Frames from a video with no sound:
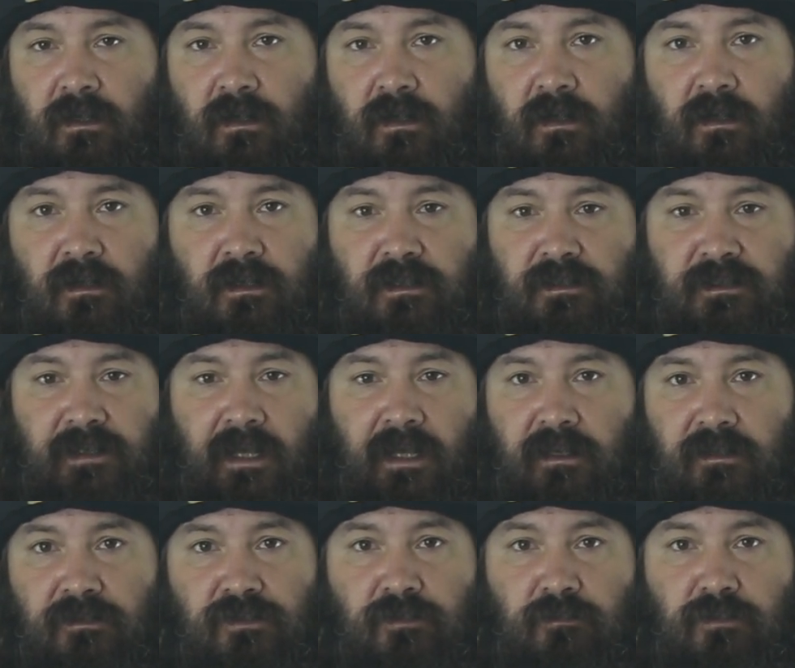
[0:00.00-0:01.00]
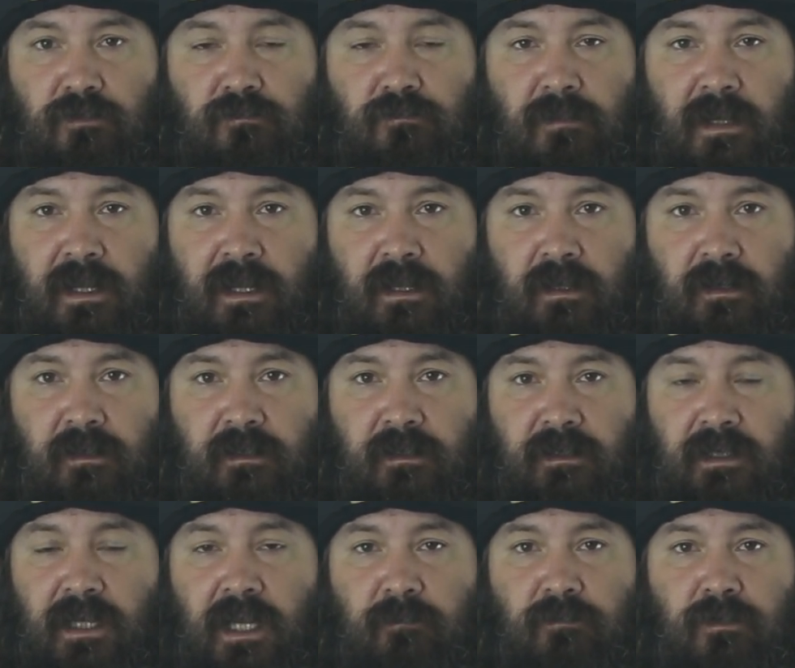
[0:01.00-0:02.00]
unintelligible man,
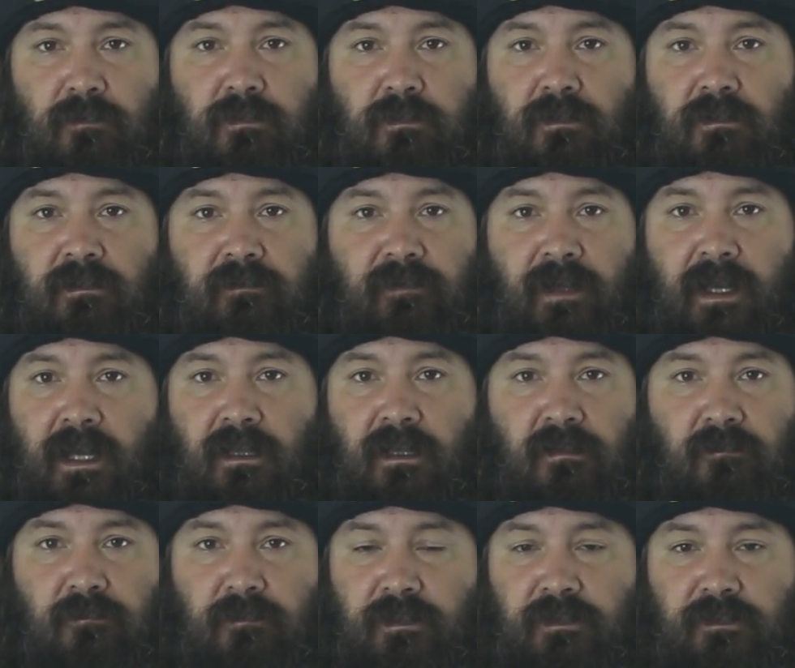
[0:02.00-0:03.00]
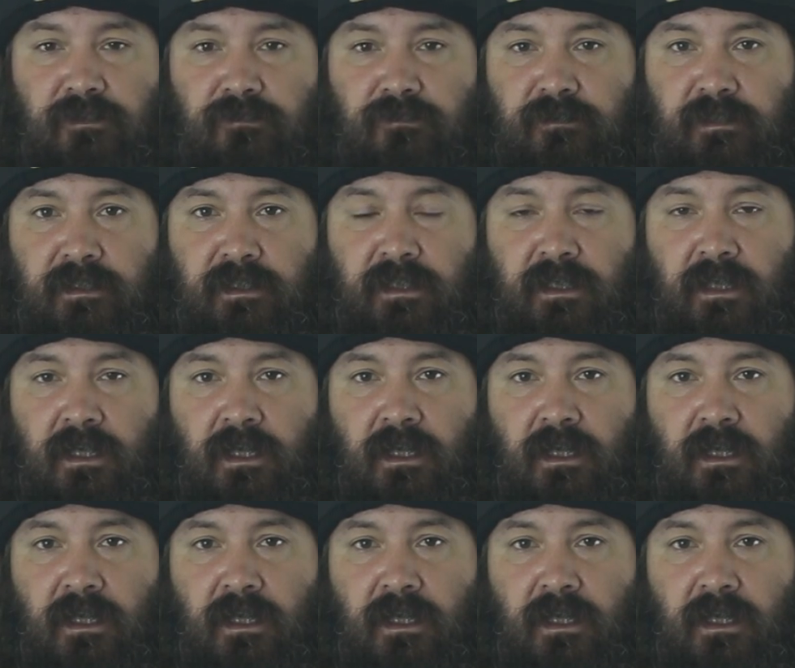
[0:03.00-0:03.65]
incapable of elementary